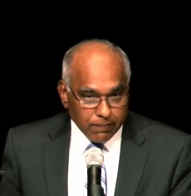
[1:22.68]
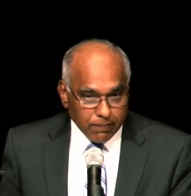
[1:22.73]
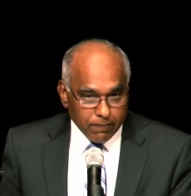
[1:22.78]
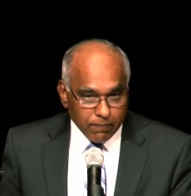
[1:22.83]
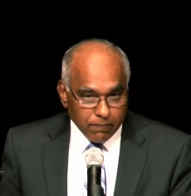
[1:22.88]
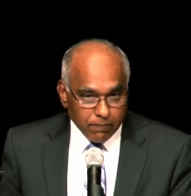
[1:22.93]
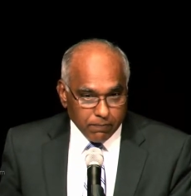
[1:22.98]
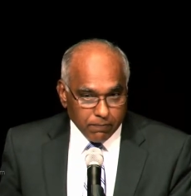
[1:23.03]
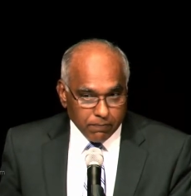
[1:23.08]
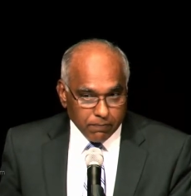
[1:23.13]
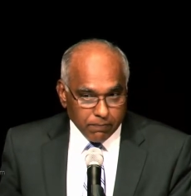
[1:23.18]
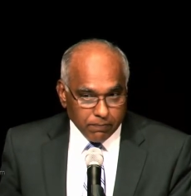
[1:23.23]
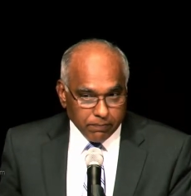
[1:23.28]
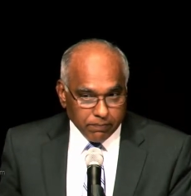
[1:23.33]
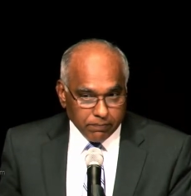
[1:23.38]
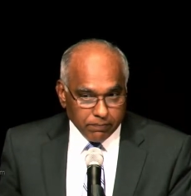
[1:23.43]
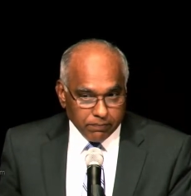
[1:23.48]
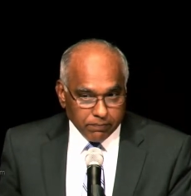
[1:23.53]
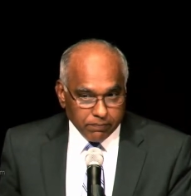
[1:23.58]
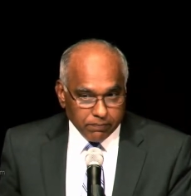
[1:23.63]

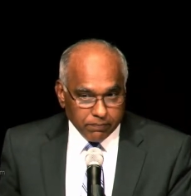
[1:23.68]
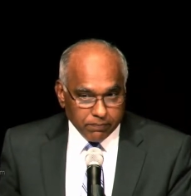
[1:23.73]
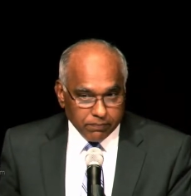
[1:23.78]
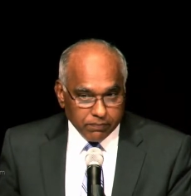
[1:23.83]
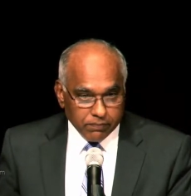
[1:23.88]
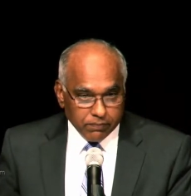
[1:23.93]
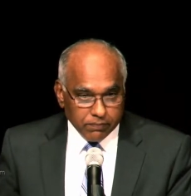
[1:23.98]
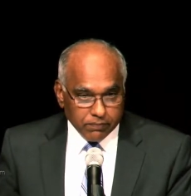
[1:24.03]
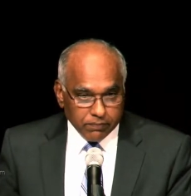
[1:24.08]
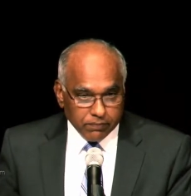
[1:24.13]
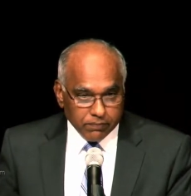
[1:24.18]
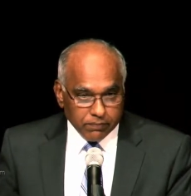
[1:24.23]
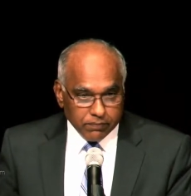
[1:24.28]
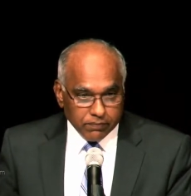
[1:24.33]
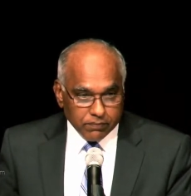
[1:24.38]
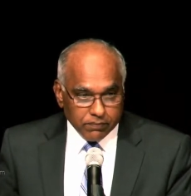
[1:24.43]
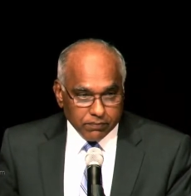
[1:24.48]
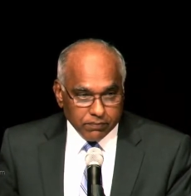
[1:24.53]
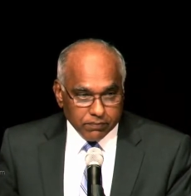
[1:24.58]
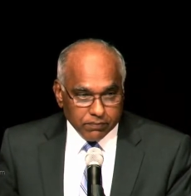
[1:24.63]

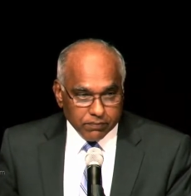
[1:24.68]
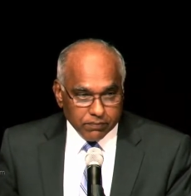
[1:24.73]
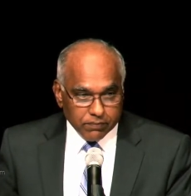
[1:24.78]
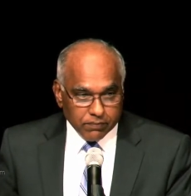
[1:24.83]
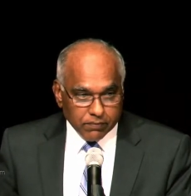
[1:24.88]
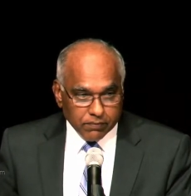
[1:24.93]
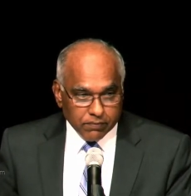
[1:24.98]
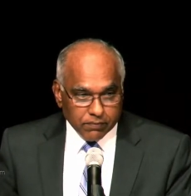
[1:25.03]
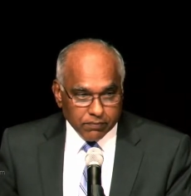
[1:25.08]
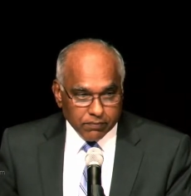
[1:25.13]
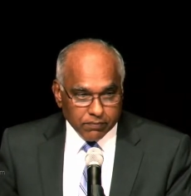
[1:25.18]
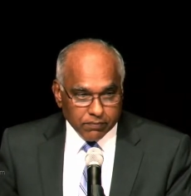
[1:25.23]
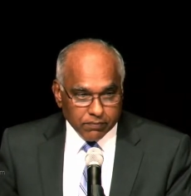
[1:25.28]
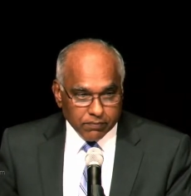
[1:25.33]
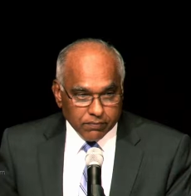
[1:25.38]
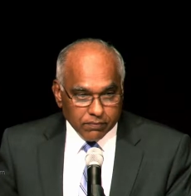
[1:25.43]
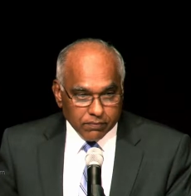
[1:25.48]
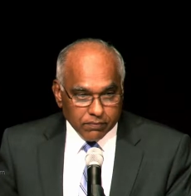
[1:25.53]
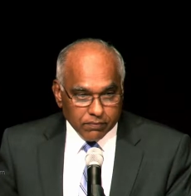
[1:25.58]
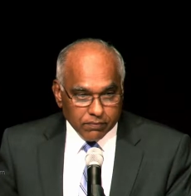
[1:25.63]

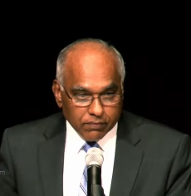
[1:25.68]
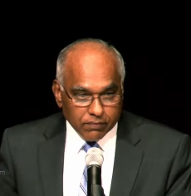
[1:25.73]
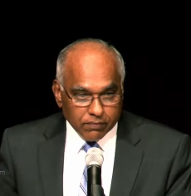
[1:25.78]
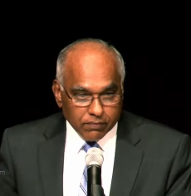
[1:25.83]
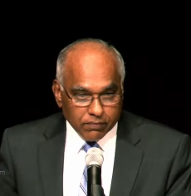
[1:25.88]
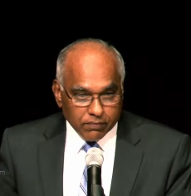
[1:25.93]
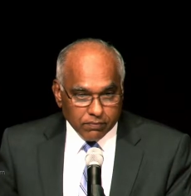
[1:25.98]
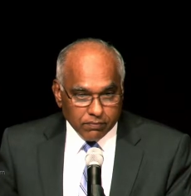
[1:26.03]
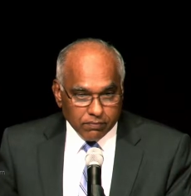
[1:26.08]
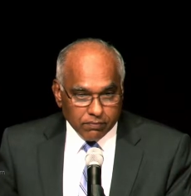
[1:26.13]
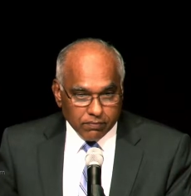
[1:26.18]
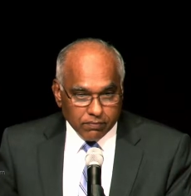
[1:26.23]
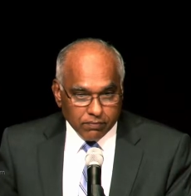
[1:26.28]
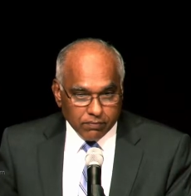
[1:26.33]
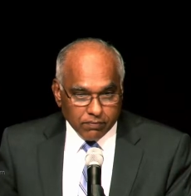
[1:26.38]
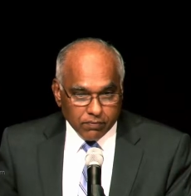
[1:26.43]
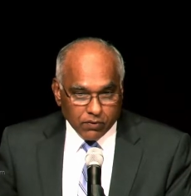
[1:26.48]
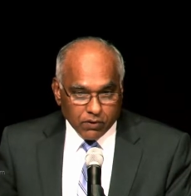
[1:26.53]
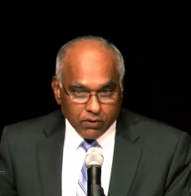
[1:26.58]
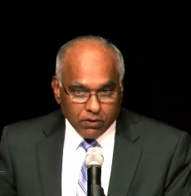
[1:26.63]

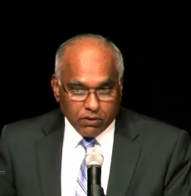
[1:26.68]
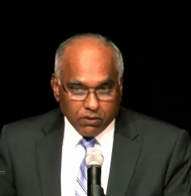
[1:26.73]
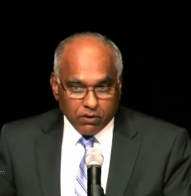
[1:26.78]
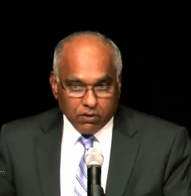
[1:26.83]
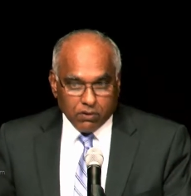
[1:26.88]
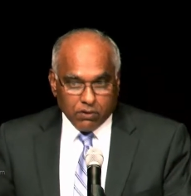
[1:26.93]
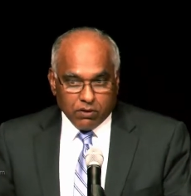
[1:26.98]
Nothing is said.